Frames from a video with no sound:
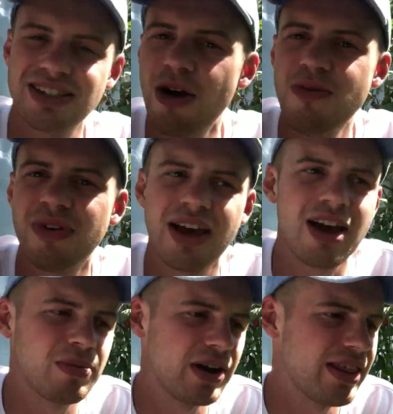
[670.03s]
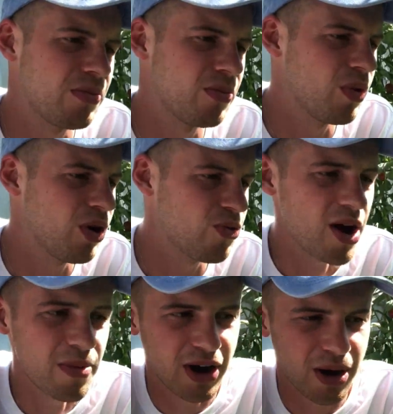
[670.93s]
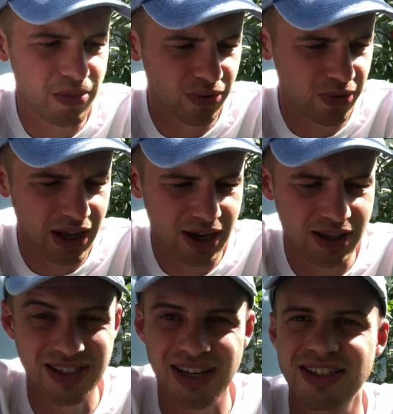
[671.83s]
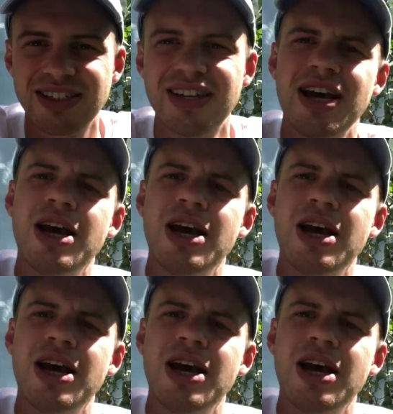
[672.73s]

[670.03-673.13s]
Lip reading: hopefully a couple of them will ripen up before the end of the season,